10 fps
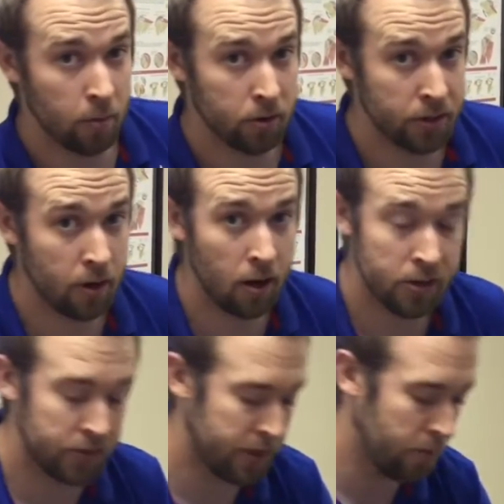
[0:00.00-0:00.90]
posterior
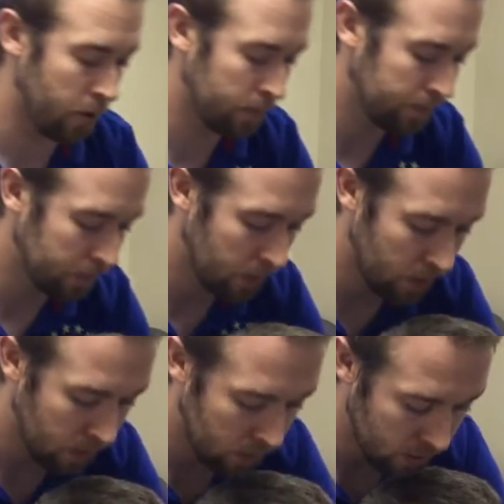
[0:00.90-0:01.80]
arch of C1,
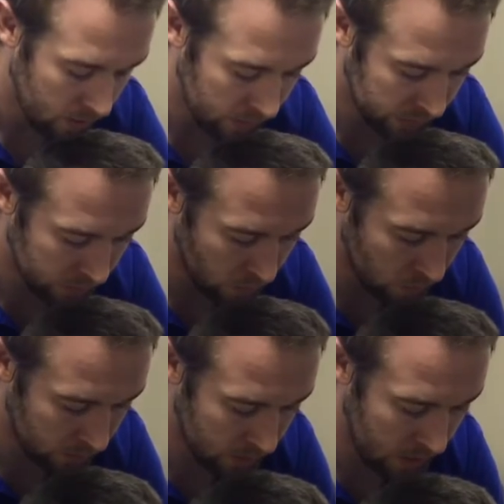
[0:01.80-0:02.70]

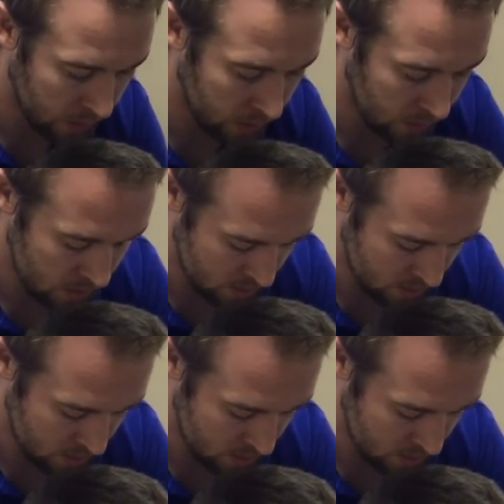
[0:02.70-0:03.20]
support the neck,